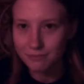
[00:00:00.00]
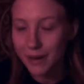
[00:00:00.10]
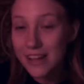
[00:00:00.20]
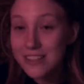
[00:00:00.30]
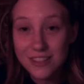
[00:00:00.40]

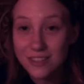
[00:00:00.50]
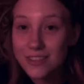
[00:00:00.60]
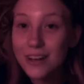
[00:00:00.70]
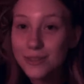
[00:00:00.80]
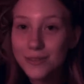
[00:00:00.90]
Pisces does
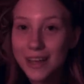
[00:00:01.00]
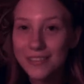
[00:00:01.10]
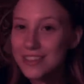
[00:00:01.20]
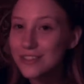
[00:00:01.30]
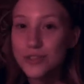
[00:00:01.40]
not do that.
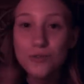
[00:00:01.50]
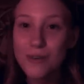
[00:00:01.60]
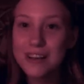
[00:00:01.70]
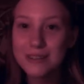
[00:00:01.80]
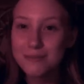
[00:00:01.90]
They just do
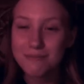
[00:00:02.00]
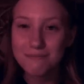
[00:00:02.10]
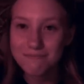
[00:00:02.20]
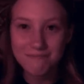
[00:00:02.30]
random,